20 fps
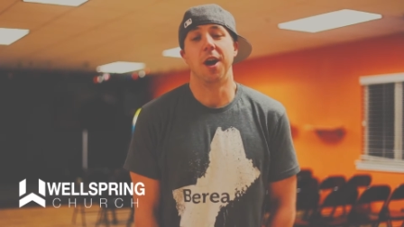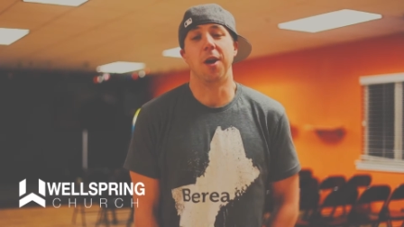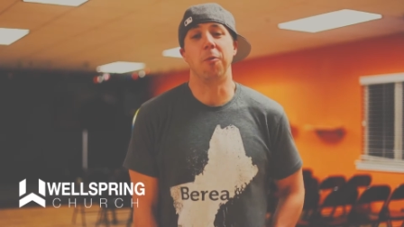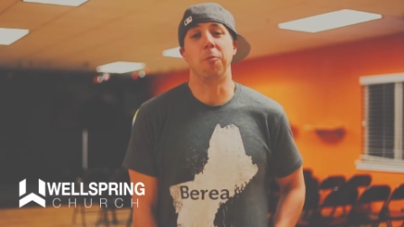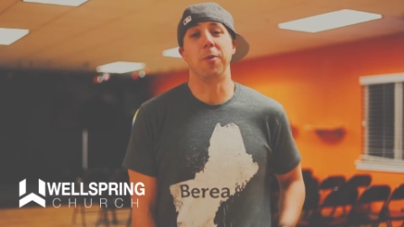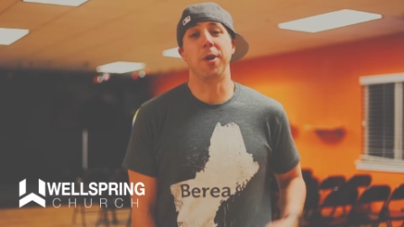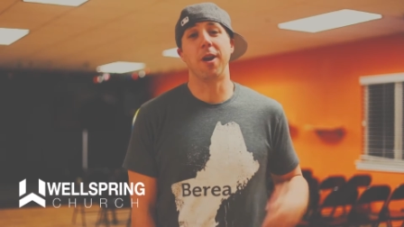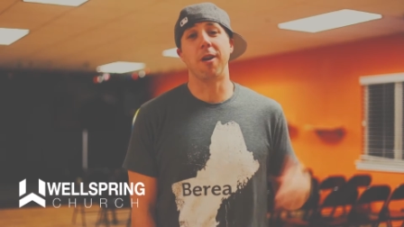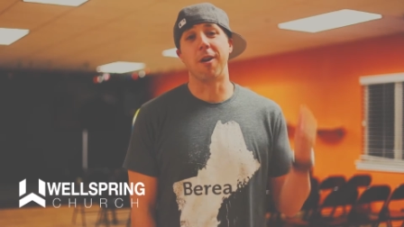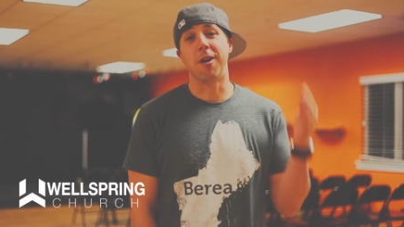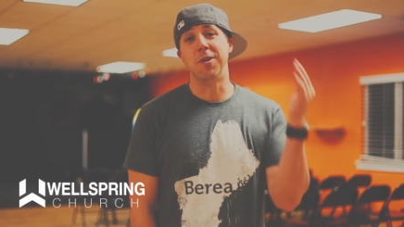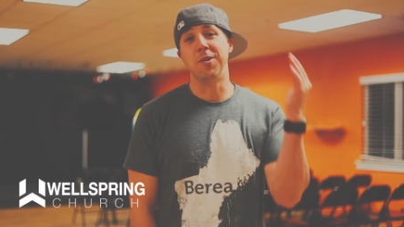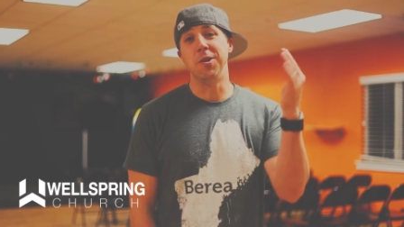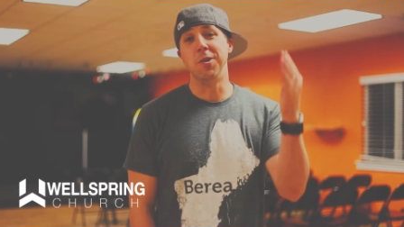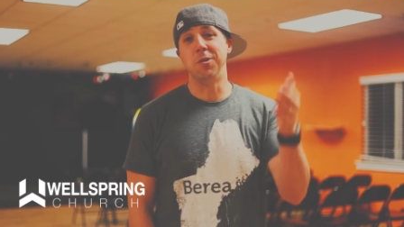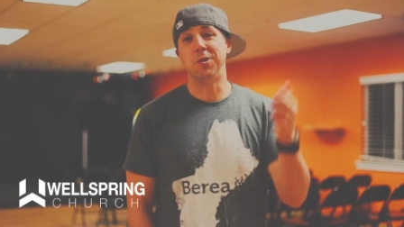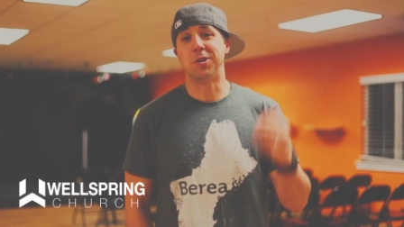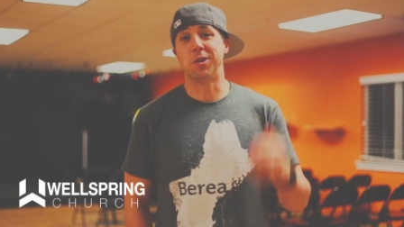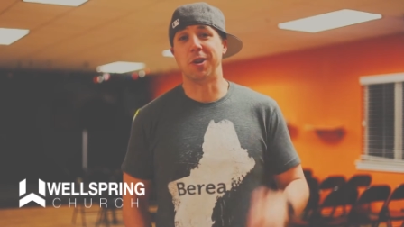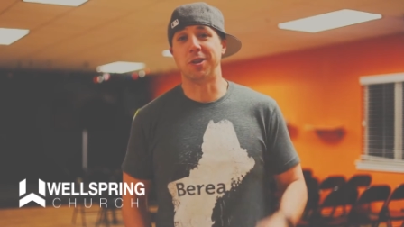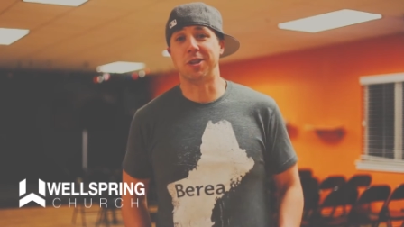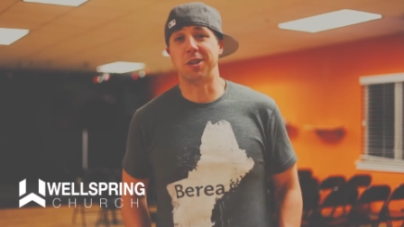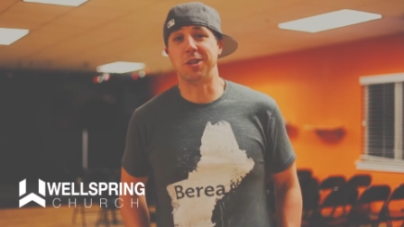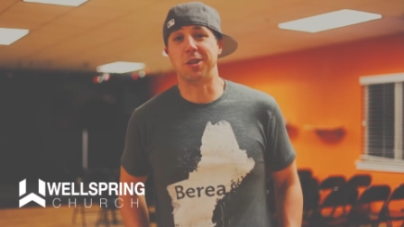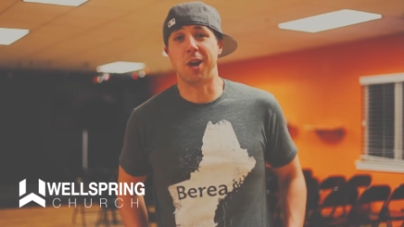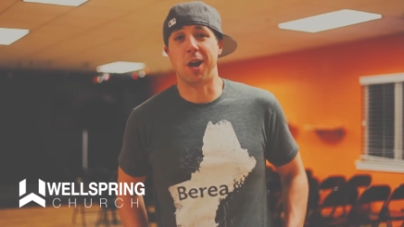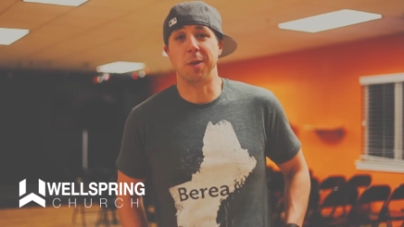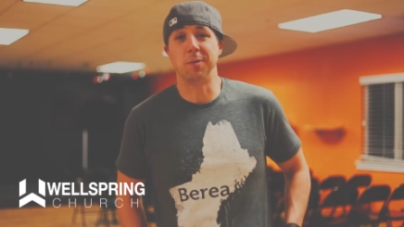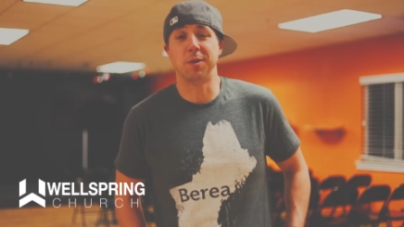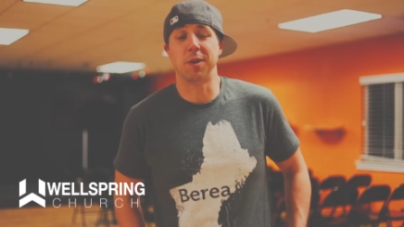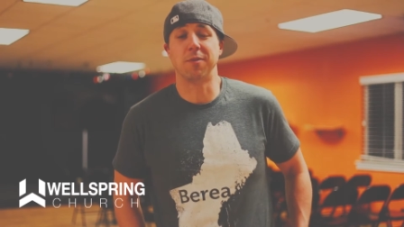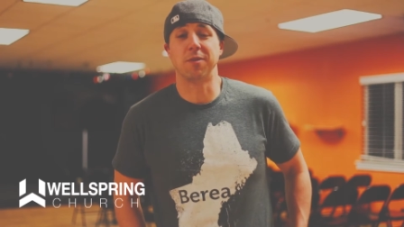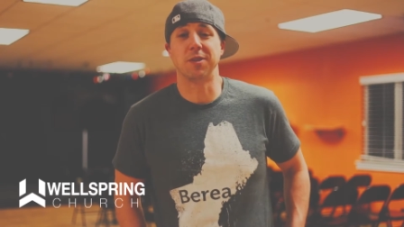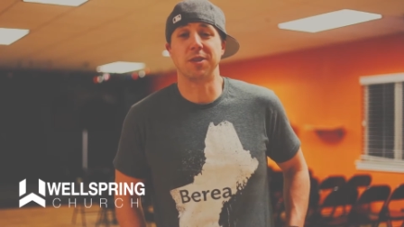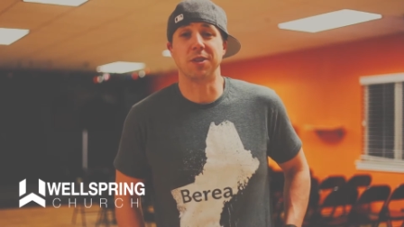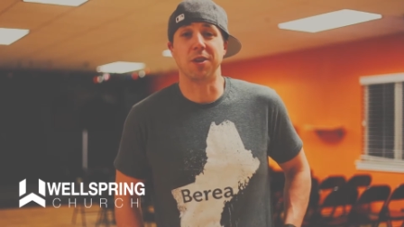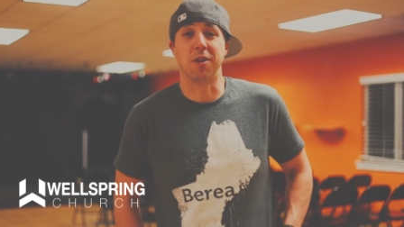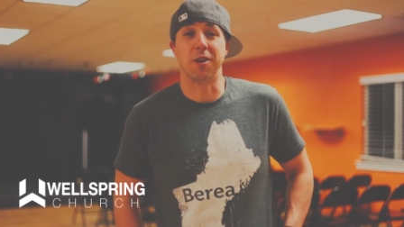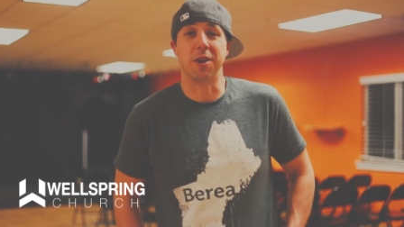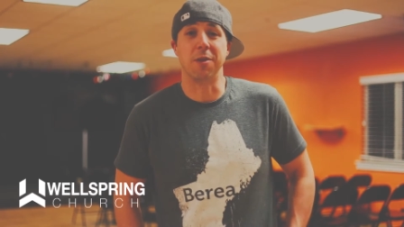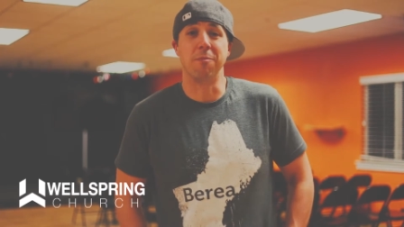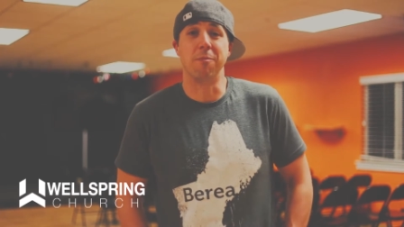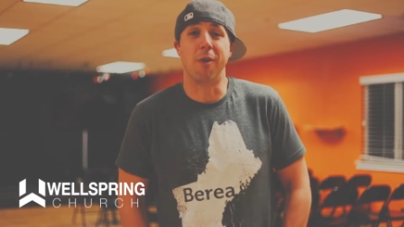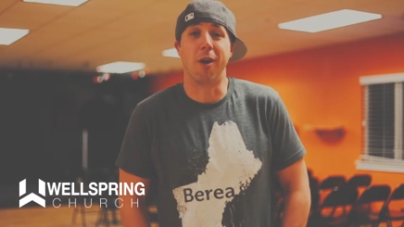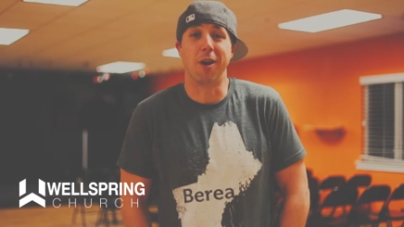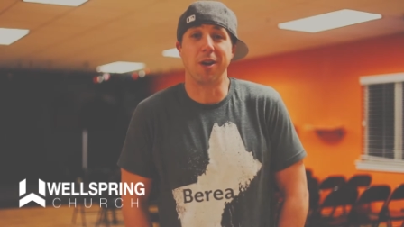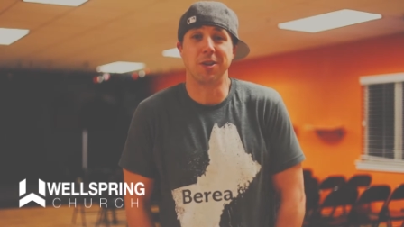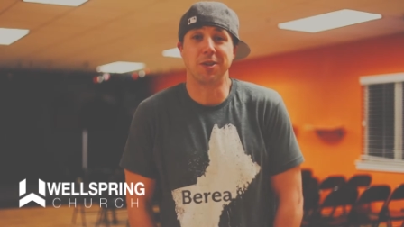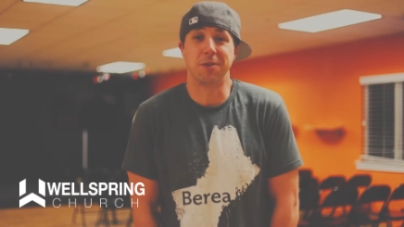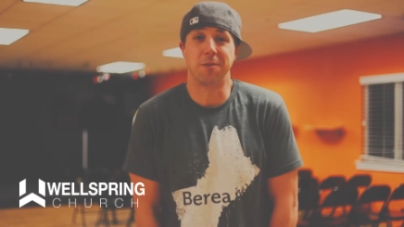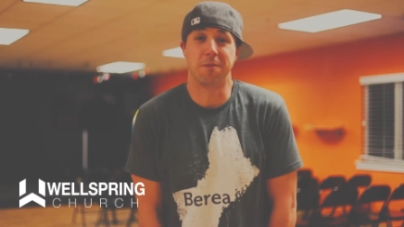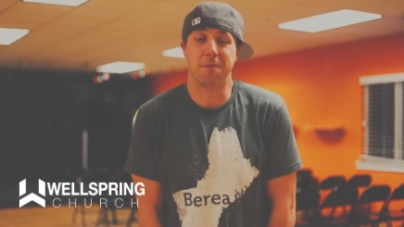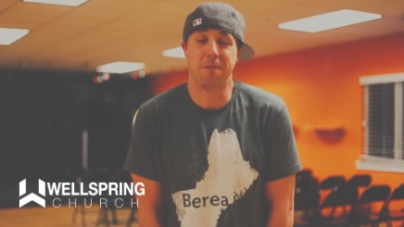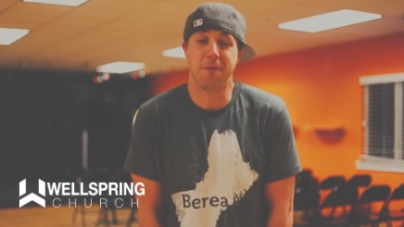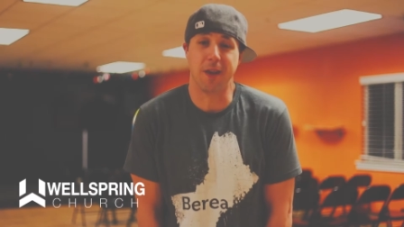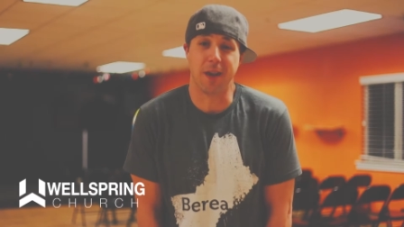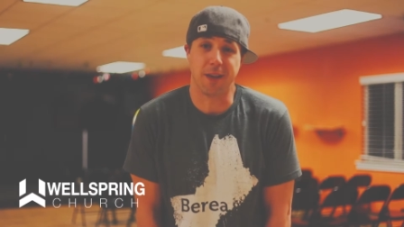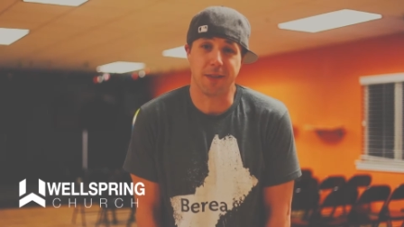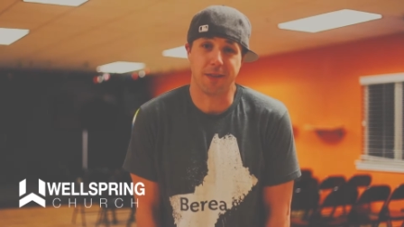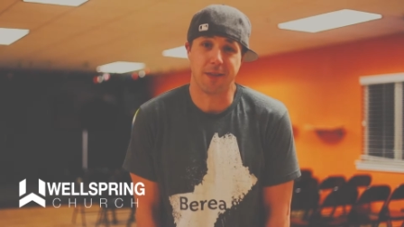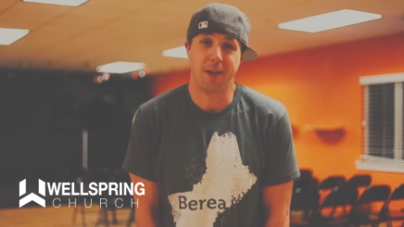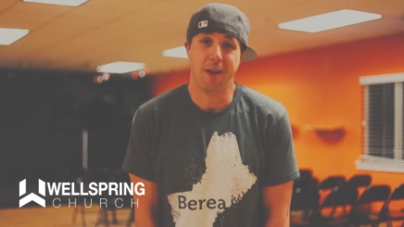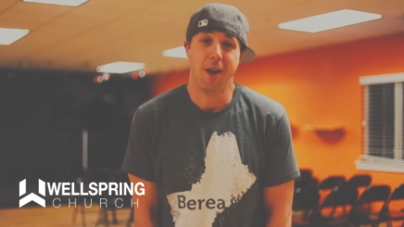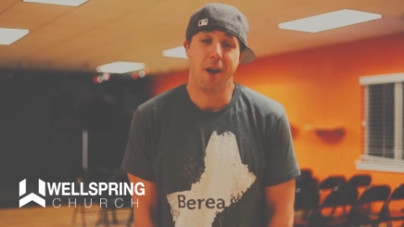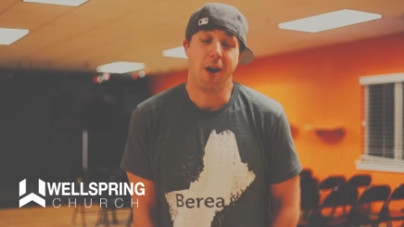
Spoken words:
We are a new church in Toms River starting March 5th.